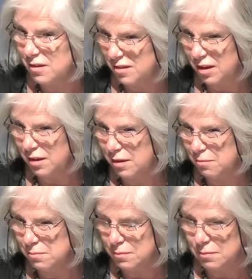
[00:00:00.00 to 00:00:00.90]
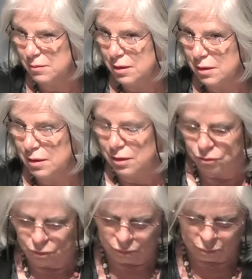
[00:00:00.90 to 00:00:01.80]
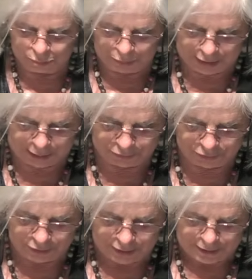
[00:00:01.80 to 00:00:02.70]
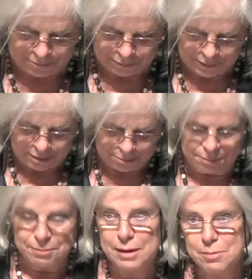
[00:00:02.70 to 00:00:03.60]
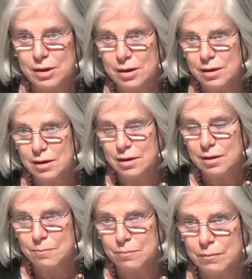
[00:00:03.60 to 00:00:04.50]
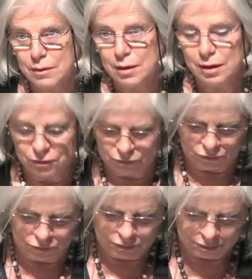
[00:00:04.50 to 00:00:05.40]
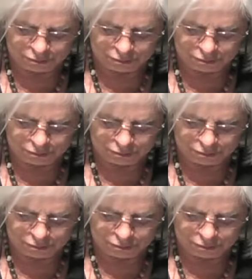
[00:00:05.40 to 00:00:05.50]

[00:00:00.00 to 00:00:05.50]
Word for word: tin, in Cornwall perhaps, but maybe his